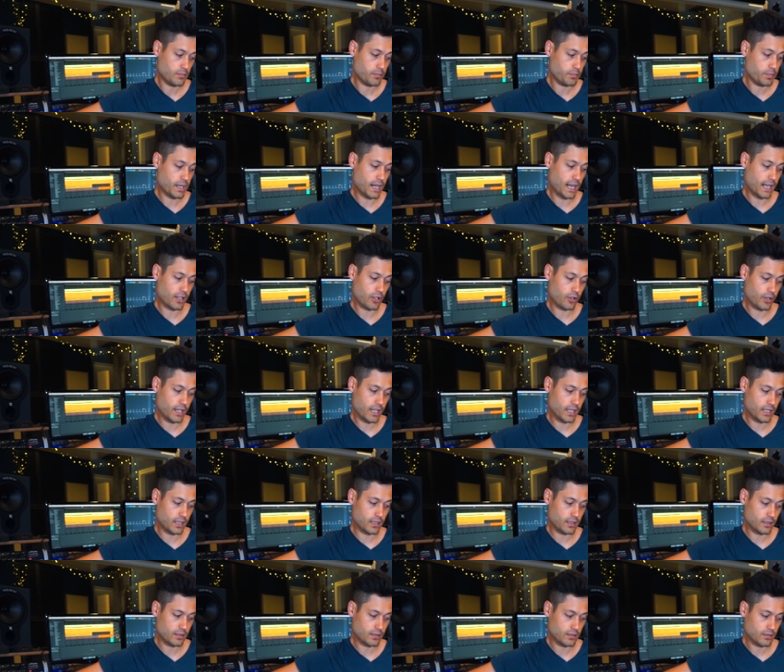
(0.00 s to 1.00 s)
but I go ahead
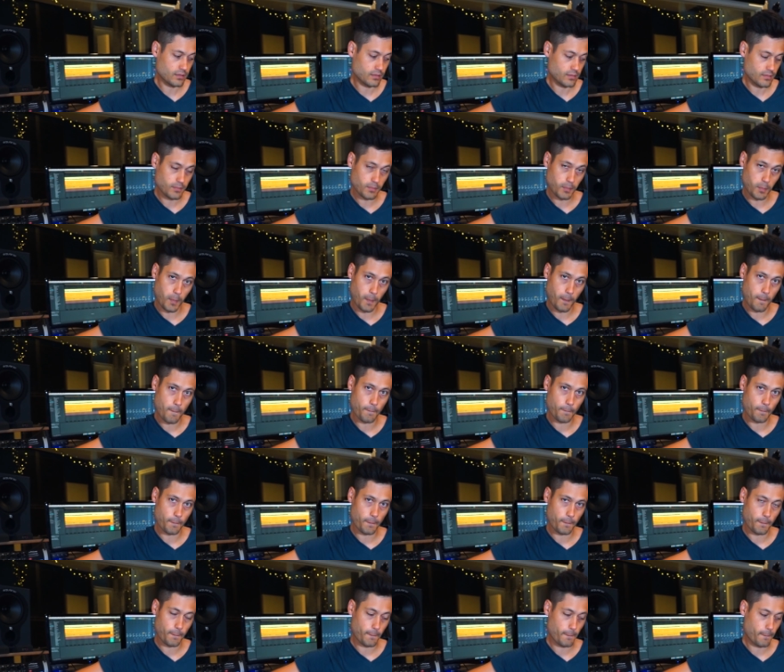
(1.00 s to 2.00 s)
and
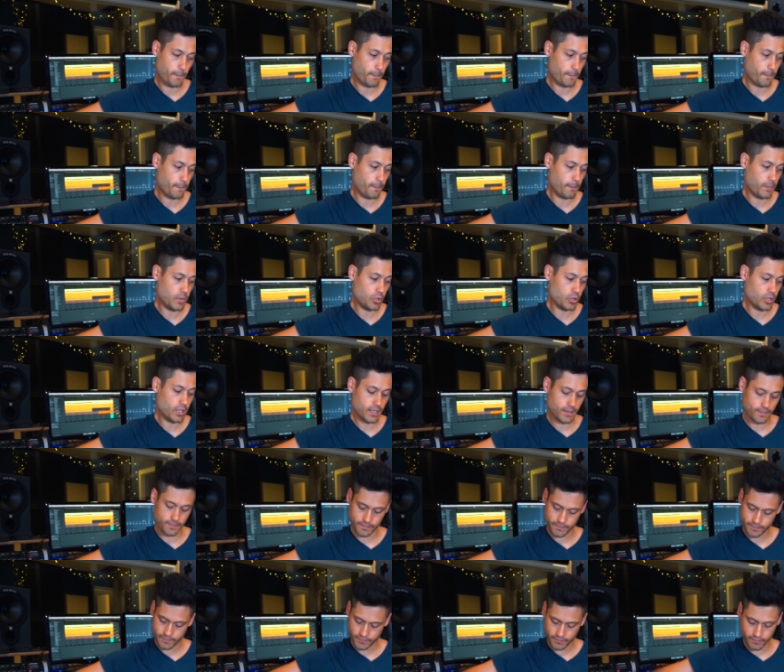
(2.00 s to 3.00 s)
mute it
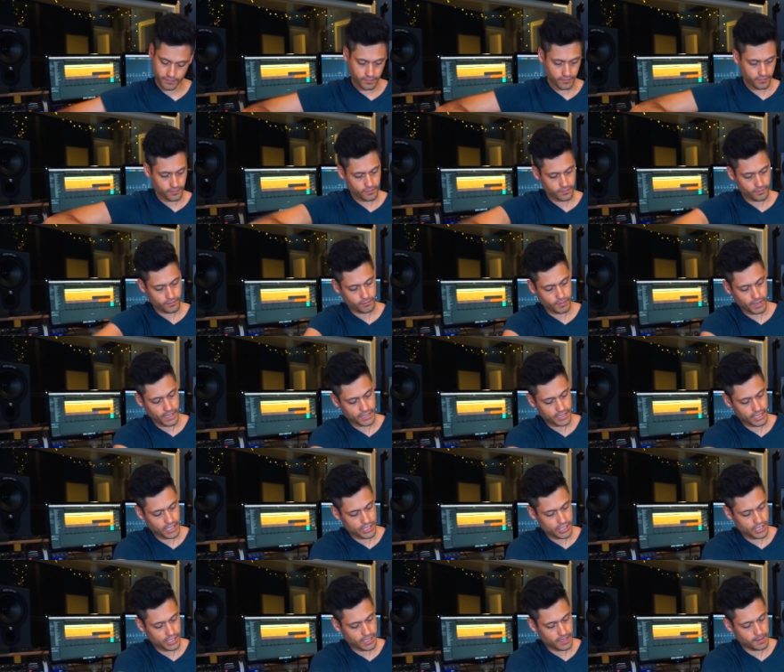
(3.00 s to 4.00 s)
by
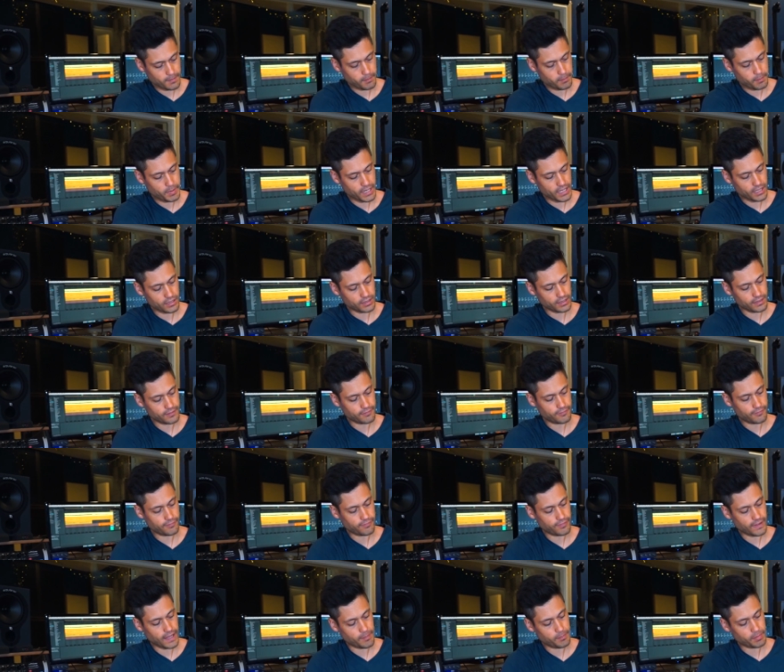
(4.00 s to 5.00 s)
touching it, barely
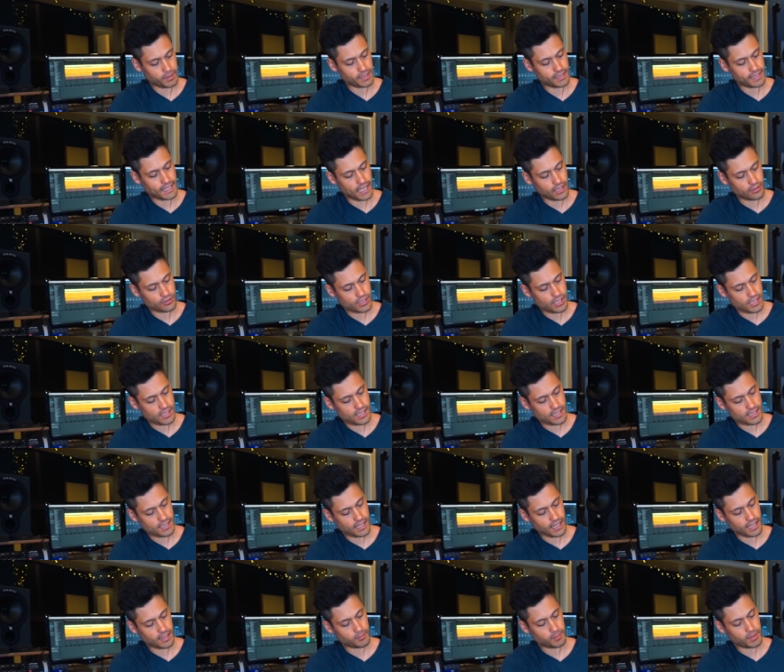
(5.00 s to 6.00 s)
flapping down just a
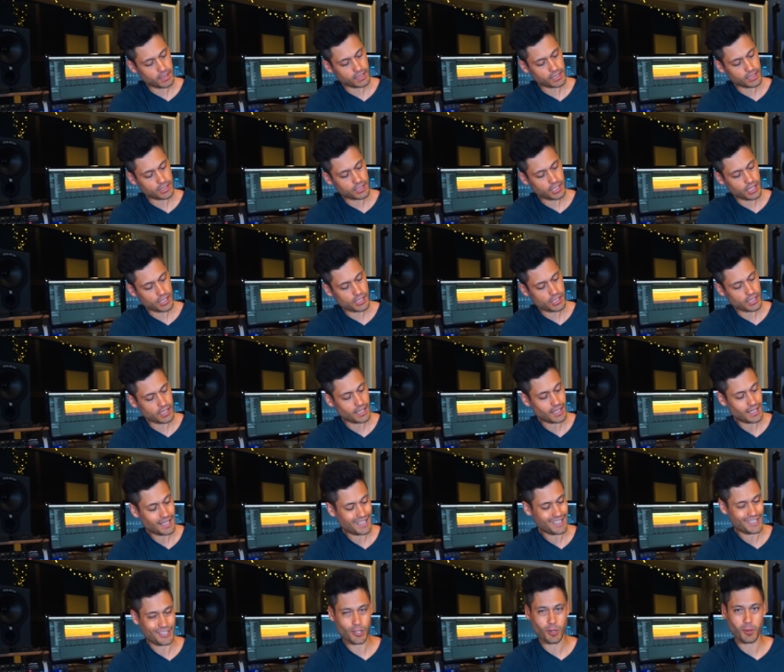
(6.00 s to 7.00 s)
tiny bit to touch it.
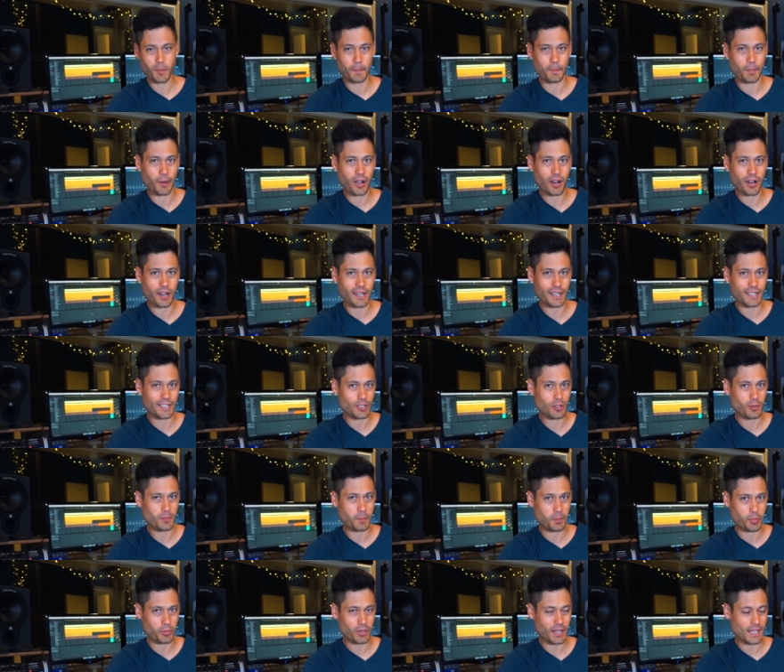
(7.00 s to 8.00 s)
Don't bar it,
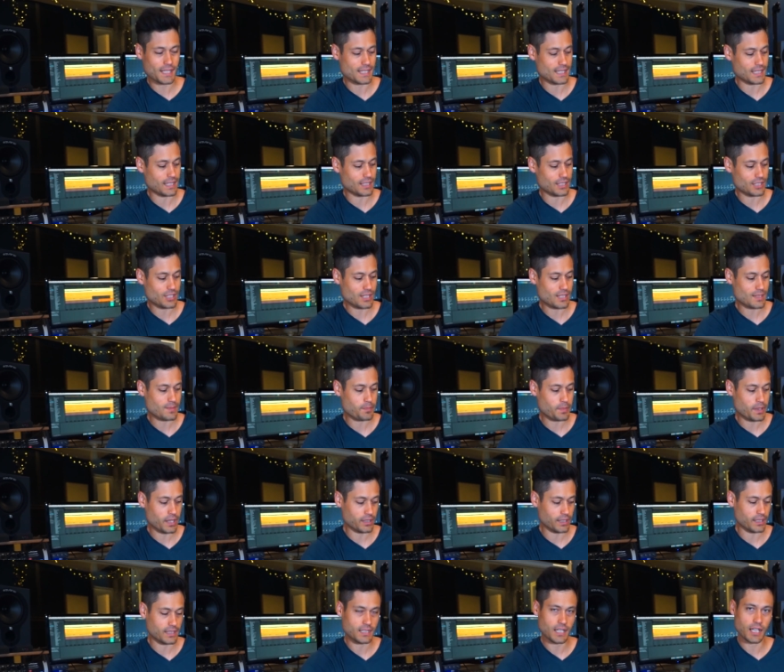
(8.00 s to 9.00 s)
don't press it, just
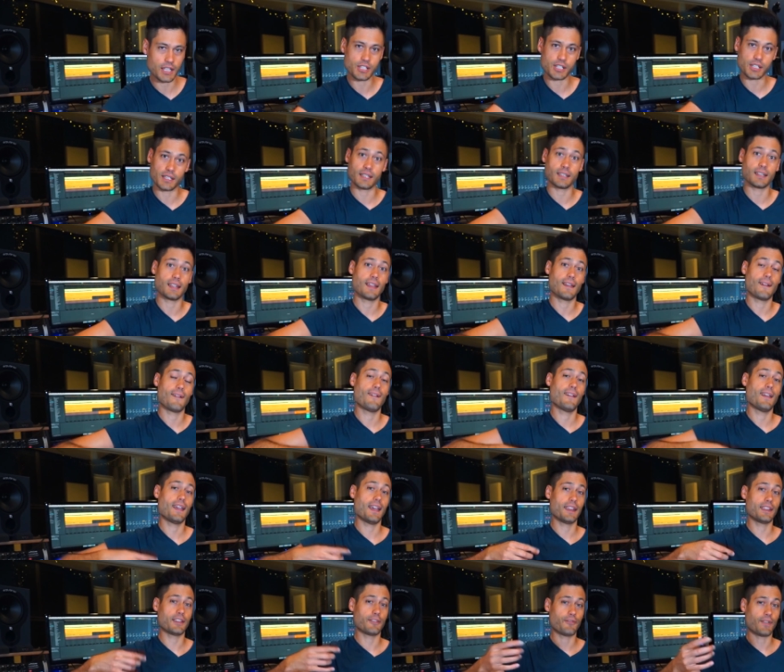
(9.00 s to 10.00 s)
barely touch it,
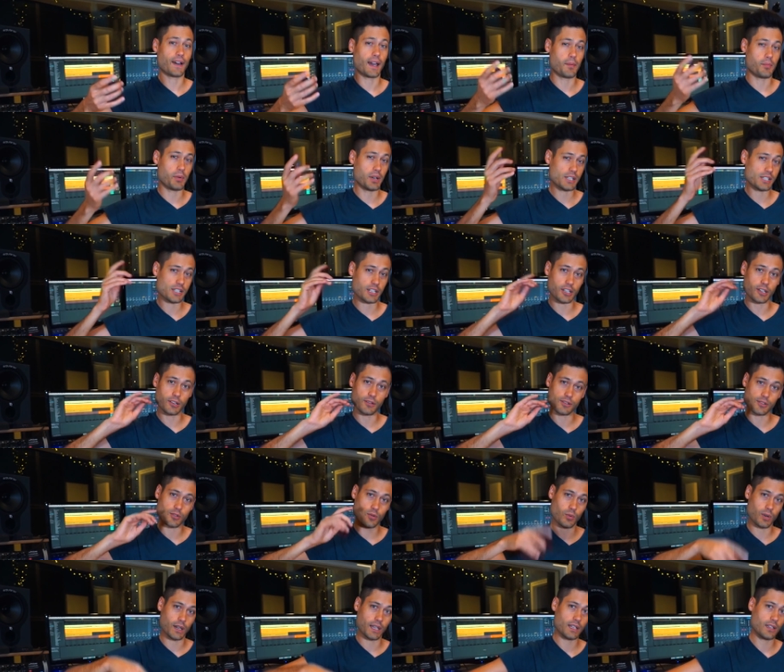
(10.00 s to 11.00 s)
and the vibration goes
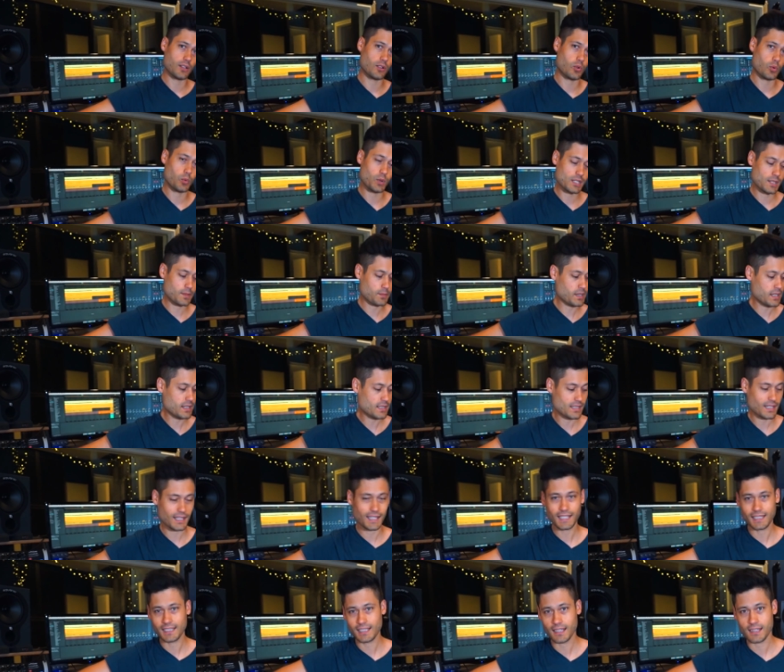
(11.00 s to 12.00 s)
away, which means
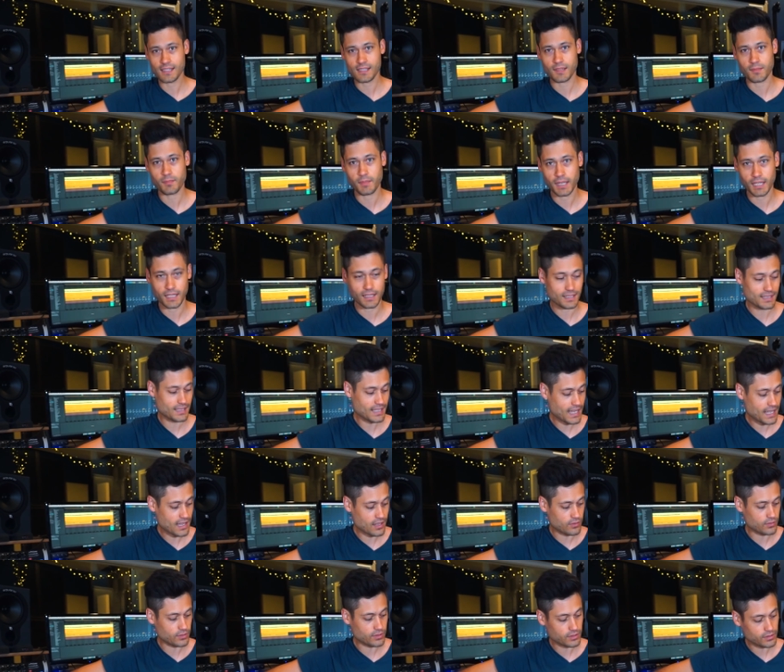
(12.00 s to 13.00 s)
it doesn't make
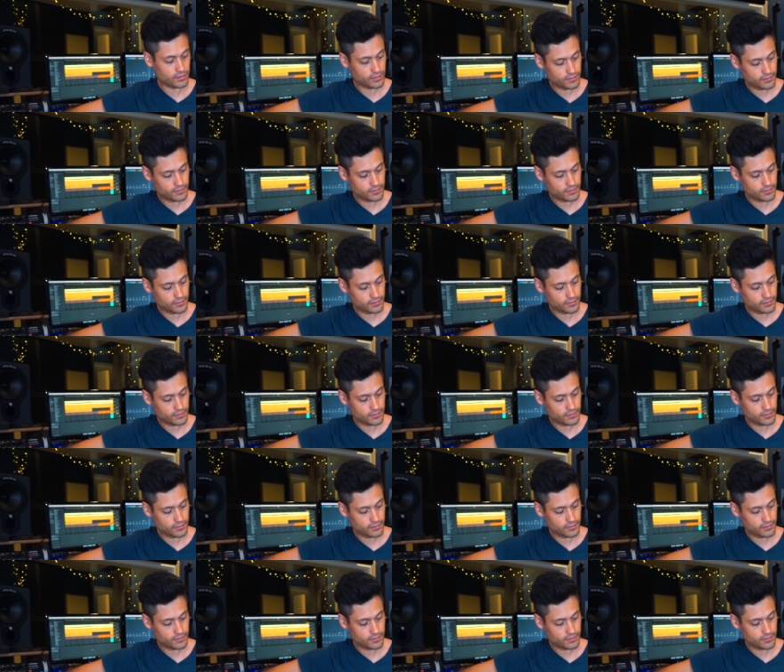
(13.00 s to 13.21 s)
sound.